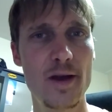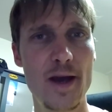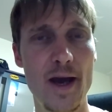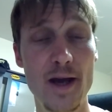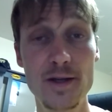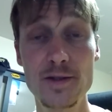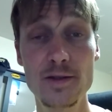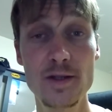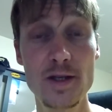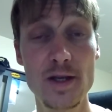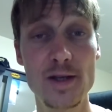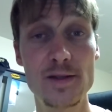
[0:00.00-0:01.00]

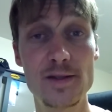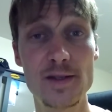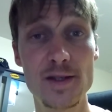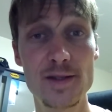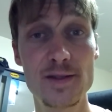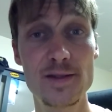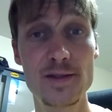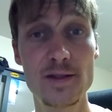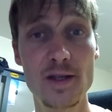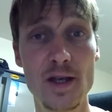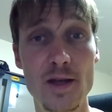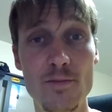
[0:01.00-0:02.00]
actually exists
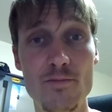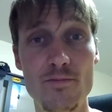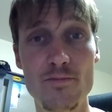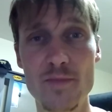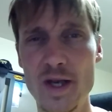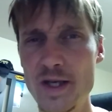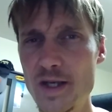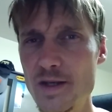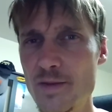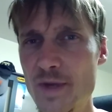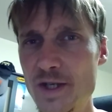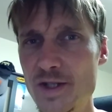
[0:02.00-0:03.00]
in many
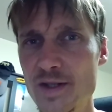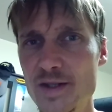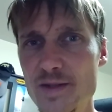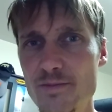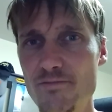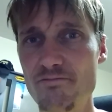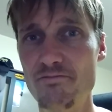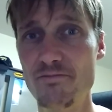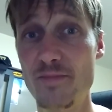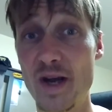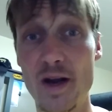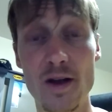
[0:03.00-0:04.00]
dimensions,
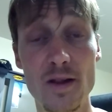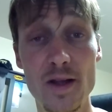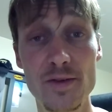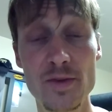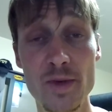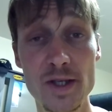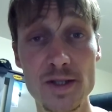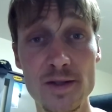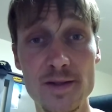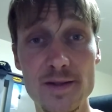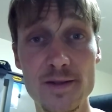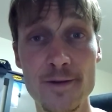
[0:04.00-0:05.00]
parallel
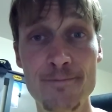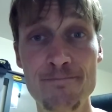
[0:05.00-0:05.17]
dimensions?